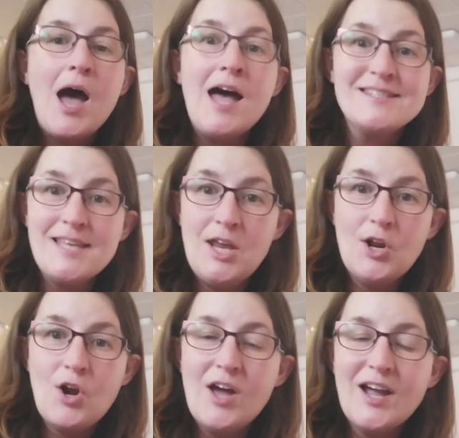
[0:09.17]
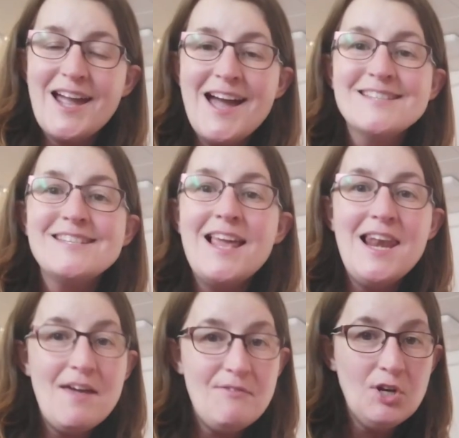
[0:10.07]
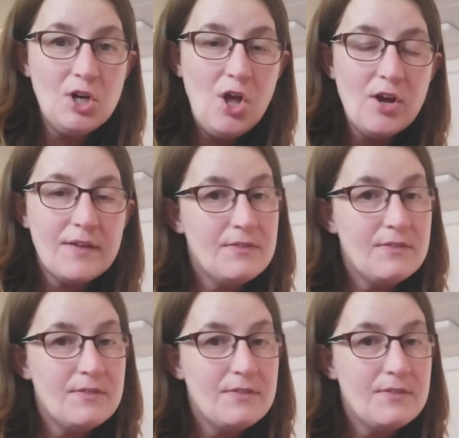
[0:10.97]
at 10 o'clock and 11 o'clock.